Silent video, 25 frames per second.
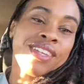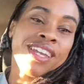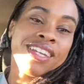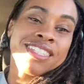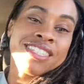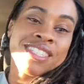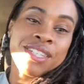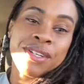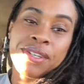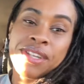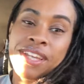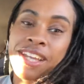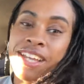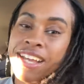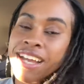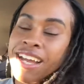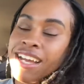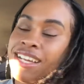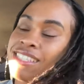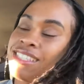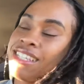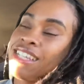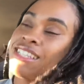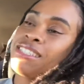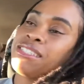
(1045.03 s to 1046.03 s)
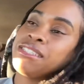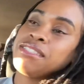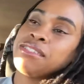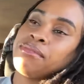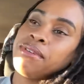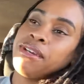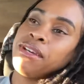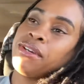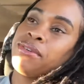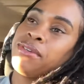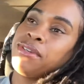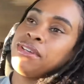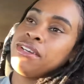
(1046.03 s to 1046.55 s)
so yeah guys, that's my
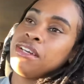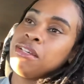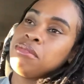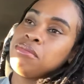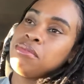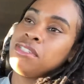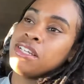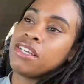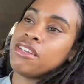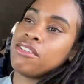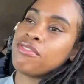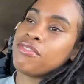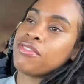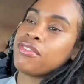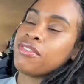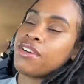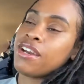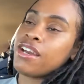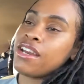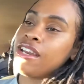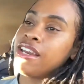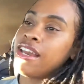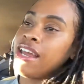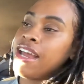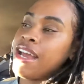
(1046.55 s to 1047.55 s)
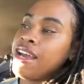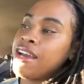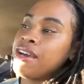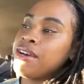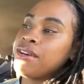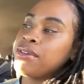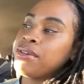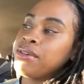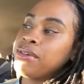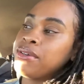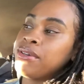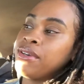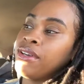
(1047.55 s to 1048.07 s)
quick update for right
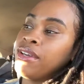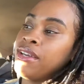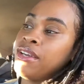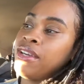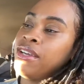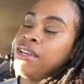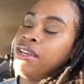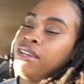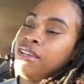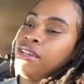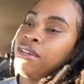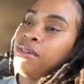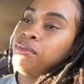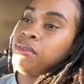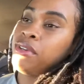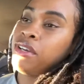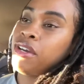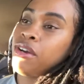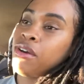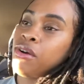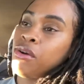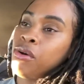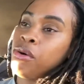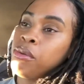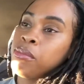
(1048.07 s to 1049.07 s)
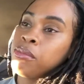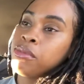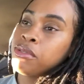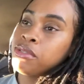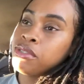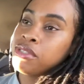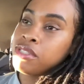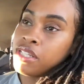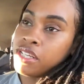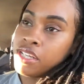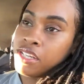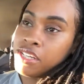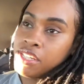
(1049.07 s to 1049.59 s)
now. We are almost
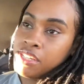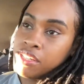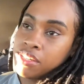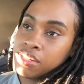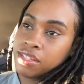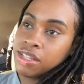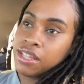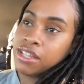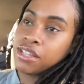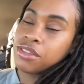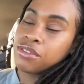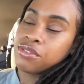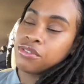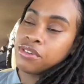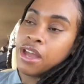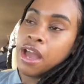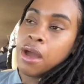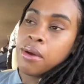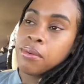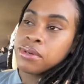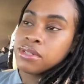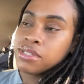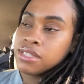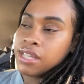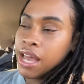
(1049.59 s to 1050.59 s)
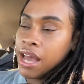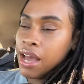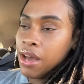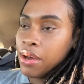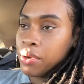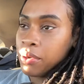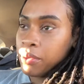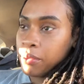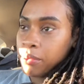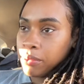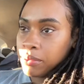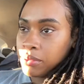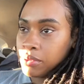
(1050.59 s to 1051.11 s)
there, like 3 hours
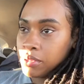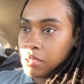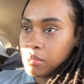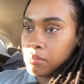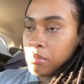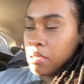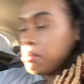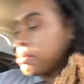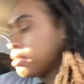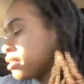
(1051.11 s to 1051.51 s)
out, maybe a